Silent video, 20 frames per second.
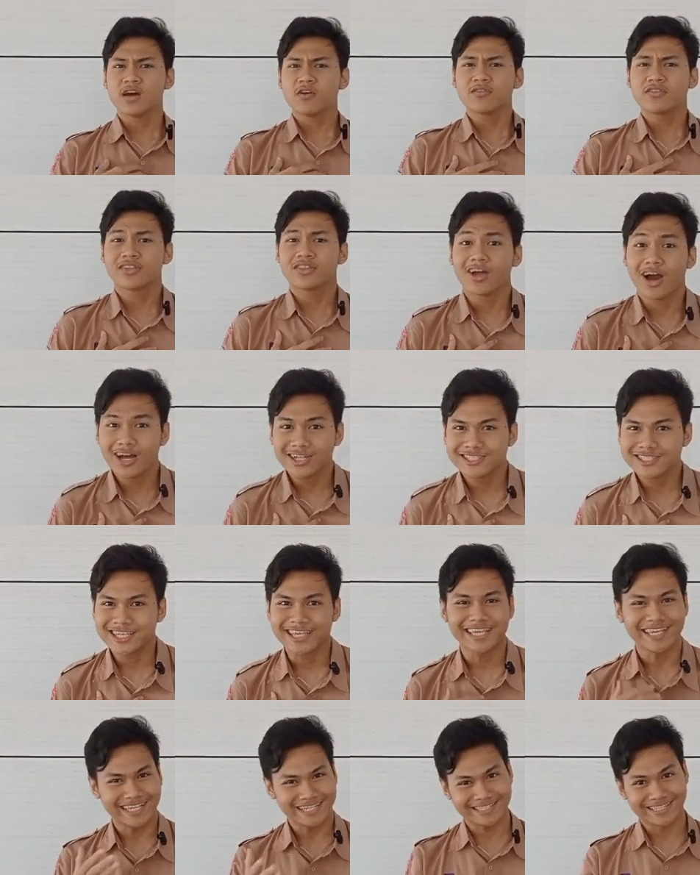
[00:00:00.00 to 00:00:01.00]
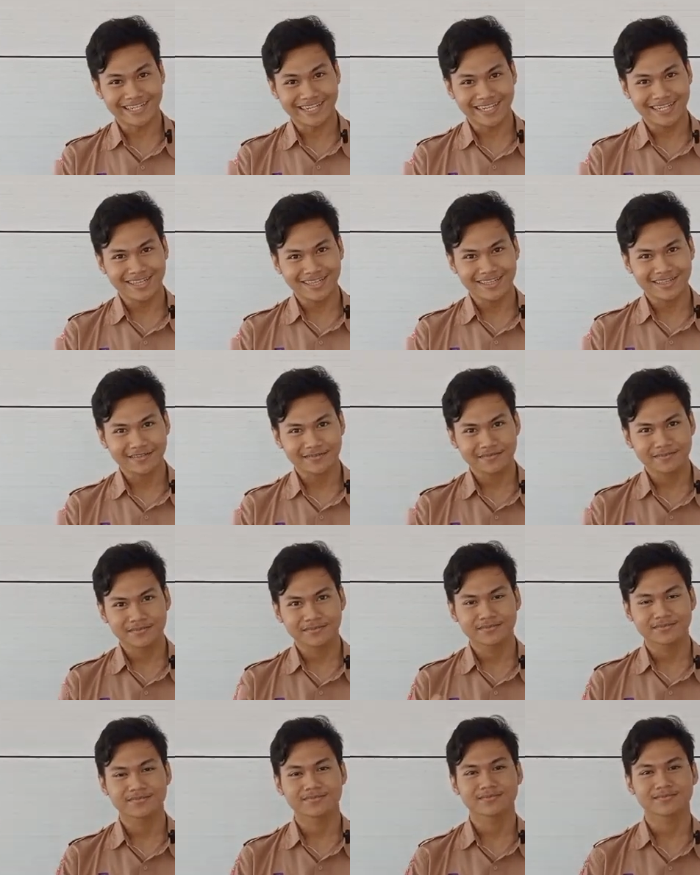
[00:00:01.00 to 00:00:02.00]
So touching, isn't it?
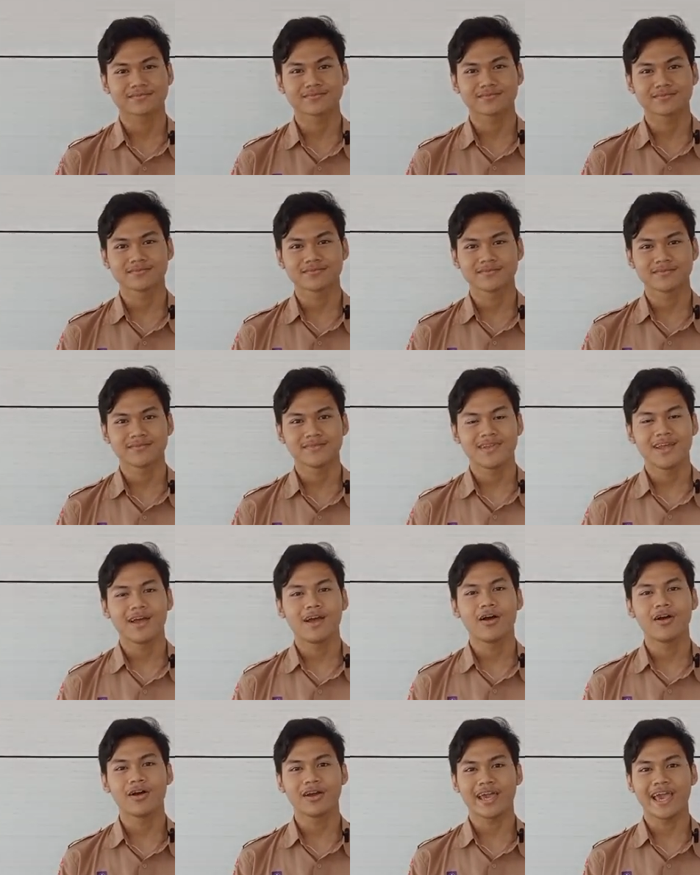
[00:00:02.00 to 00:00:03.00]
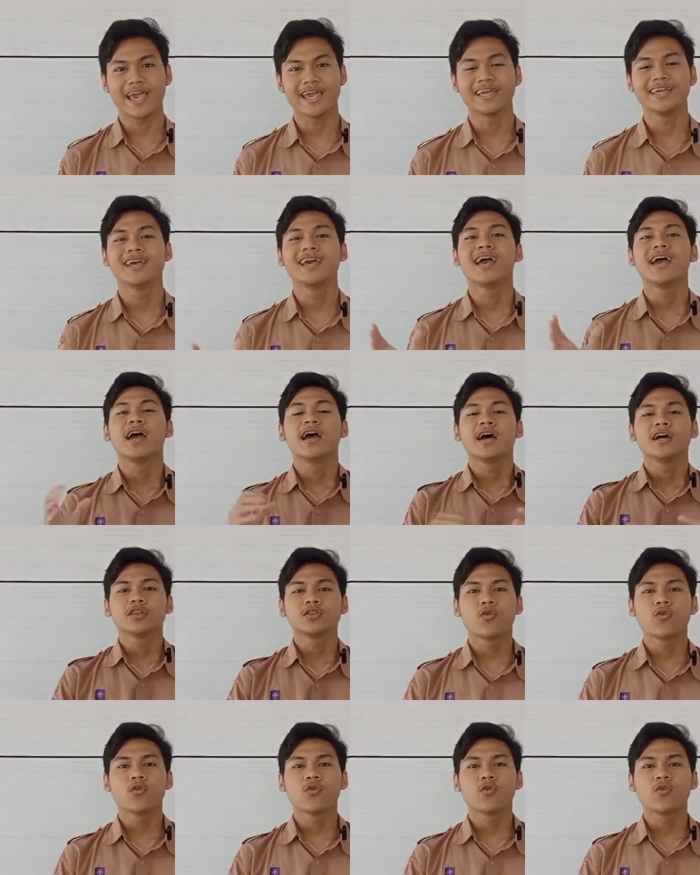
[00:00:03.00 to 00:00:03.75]
Okay,